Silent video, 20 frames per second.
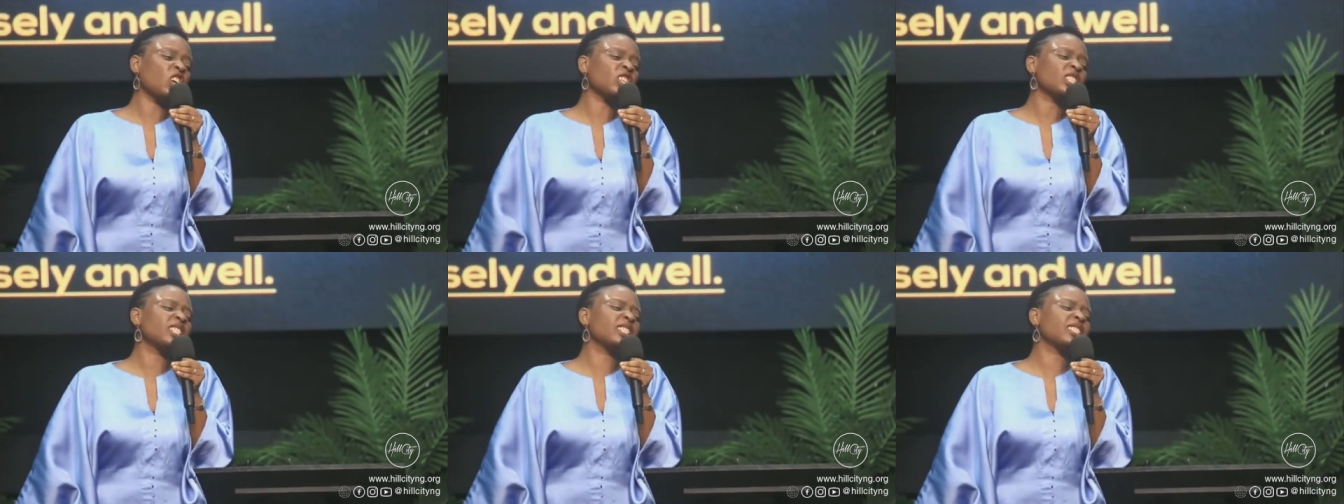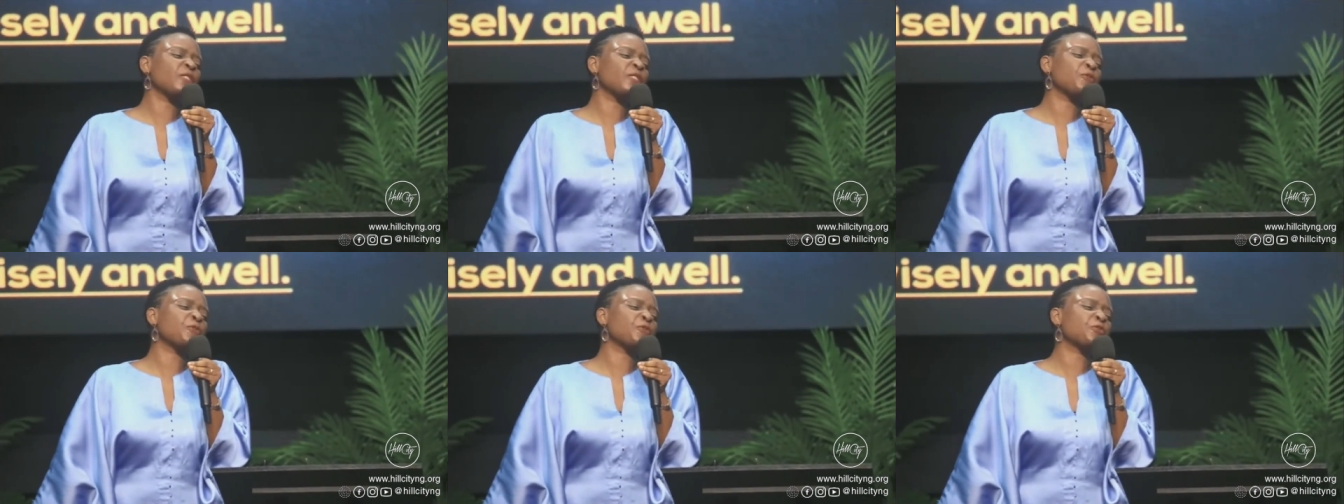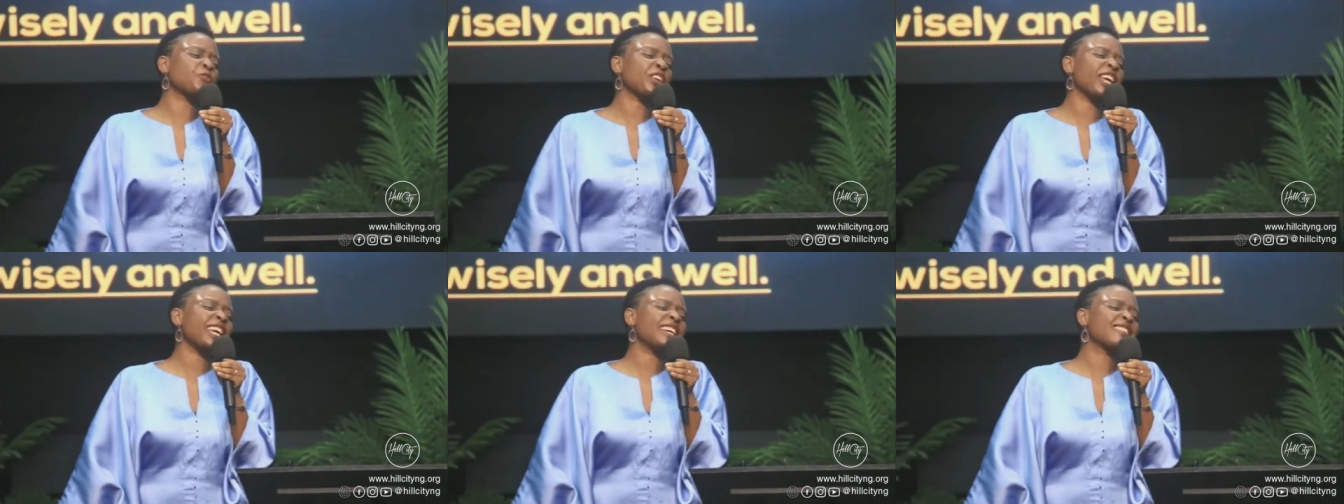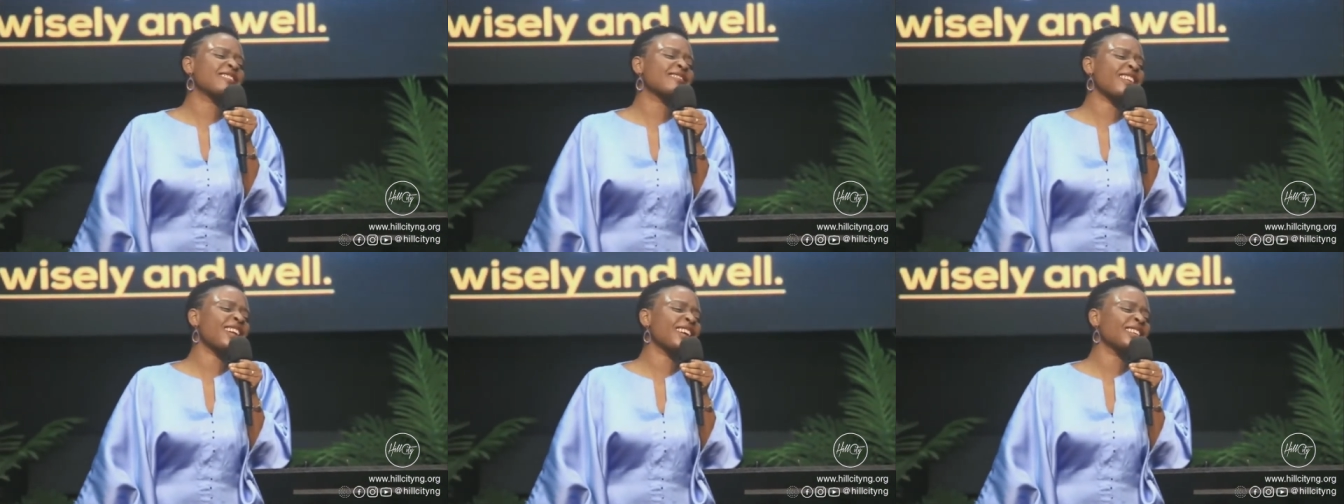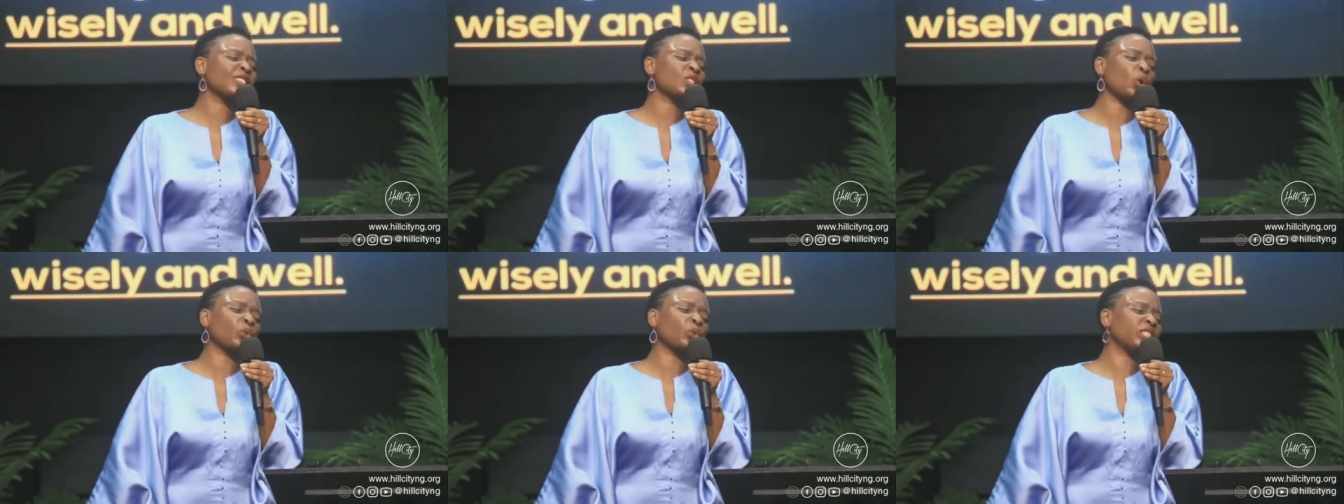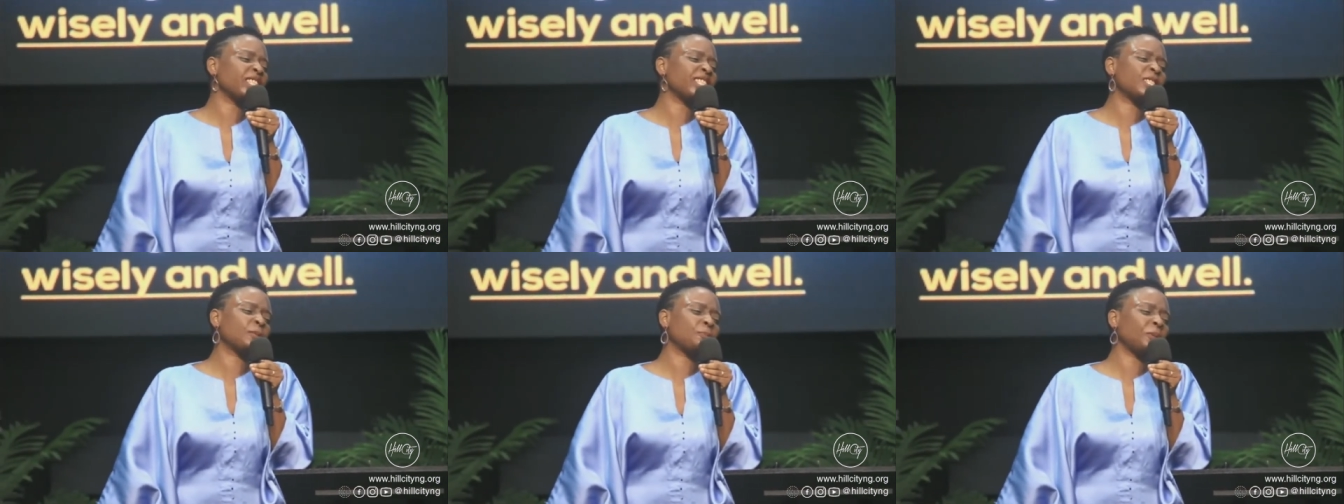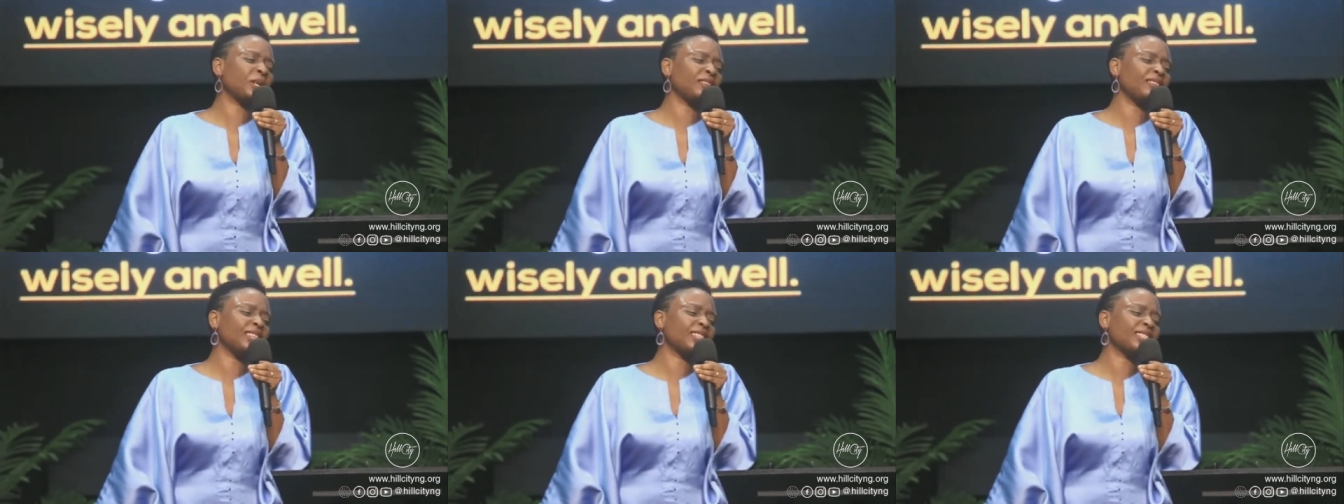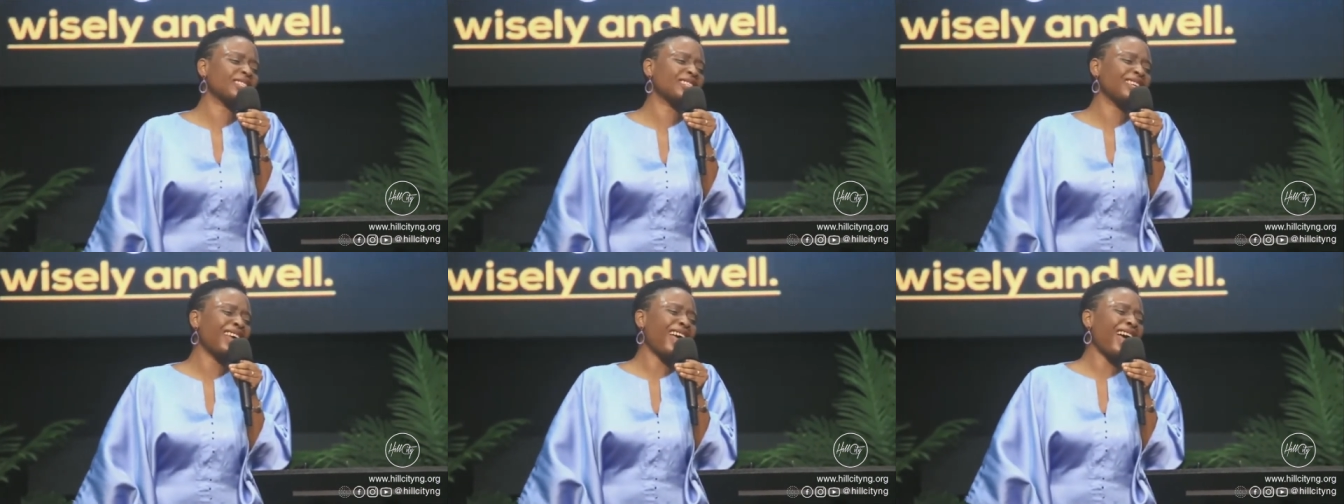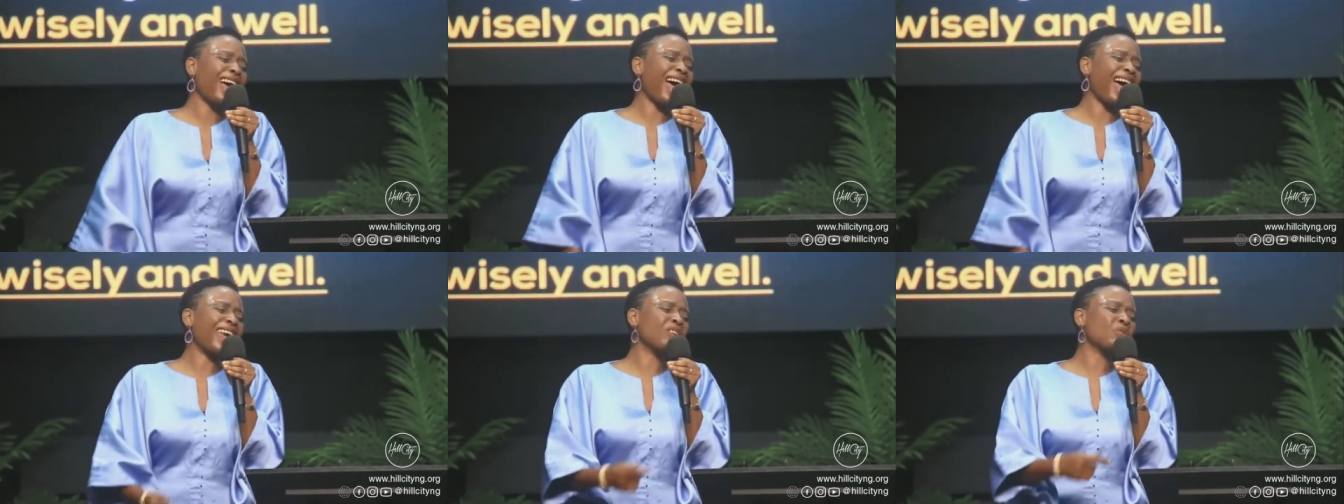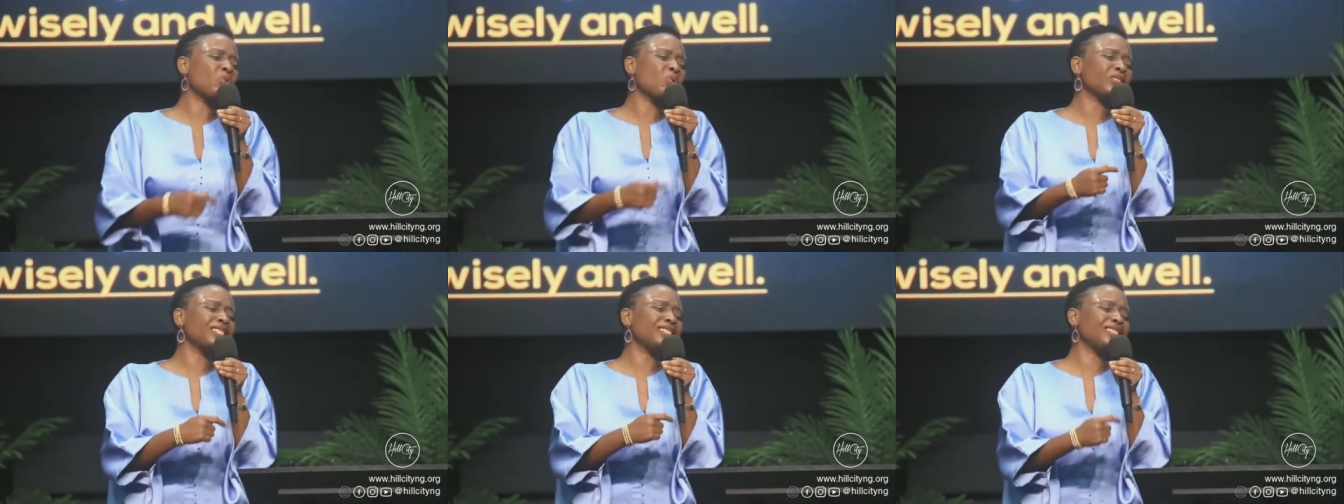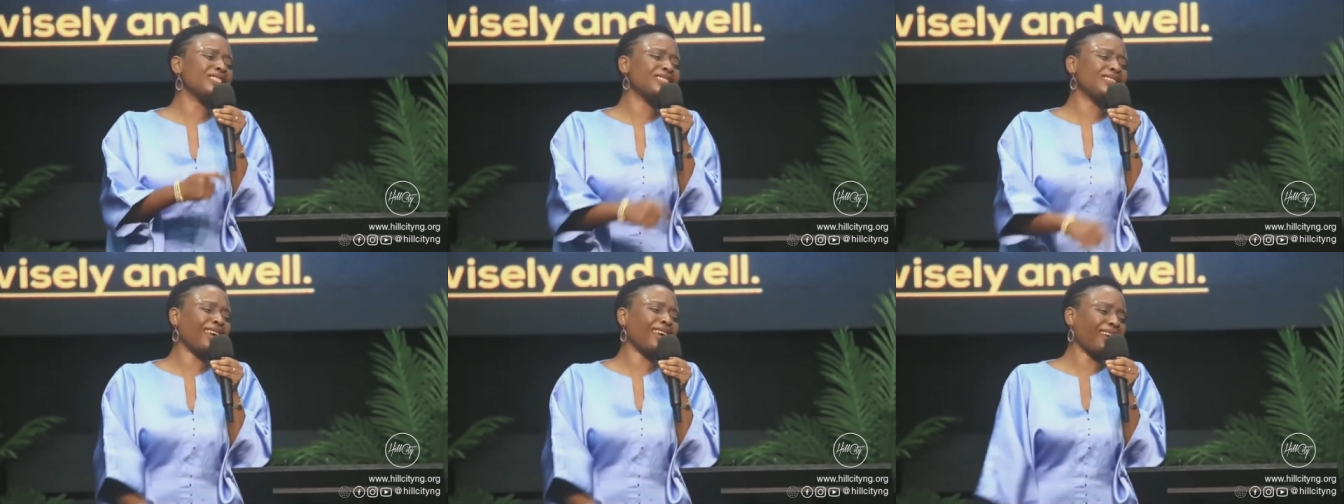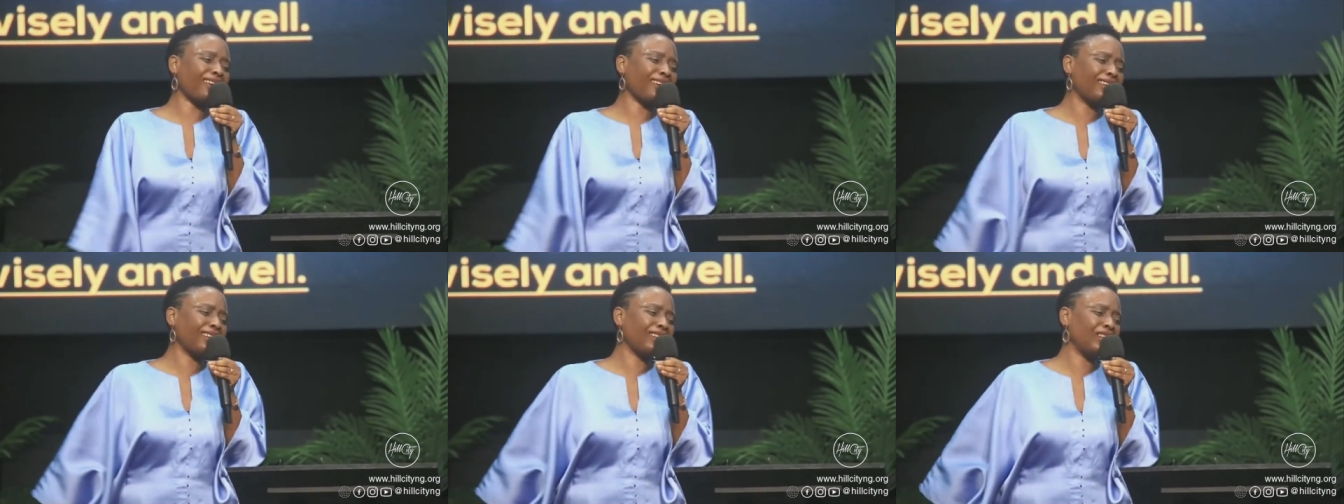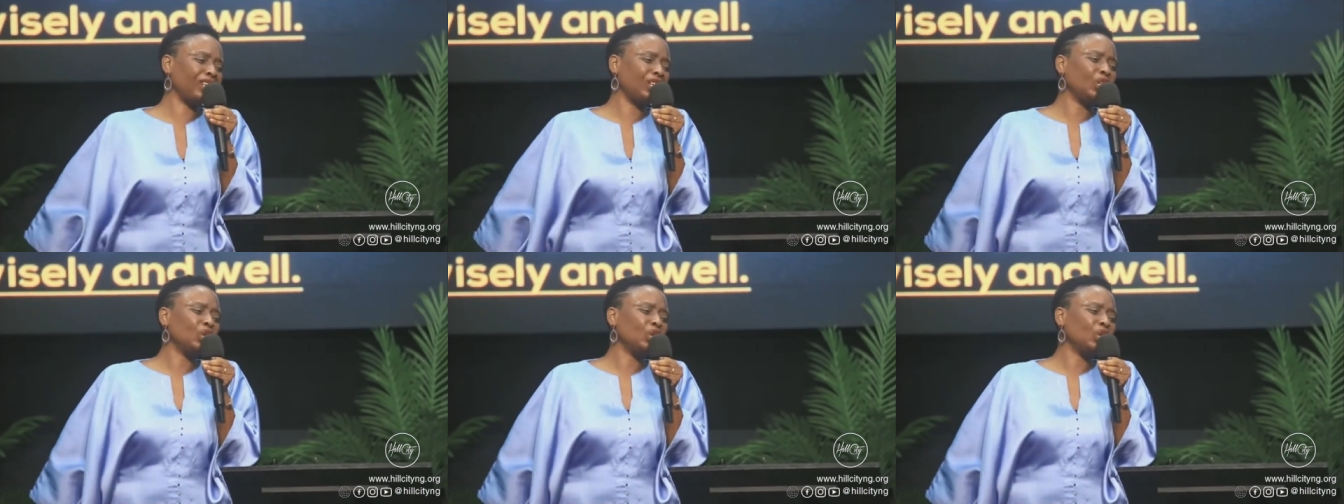Because it's the fragrance of the spirit. I wrote it here.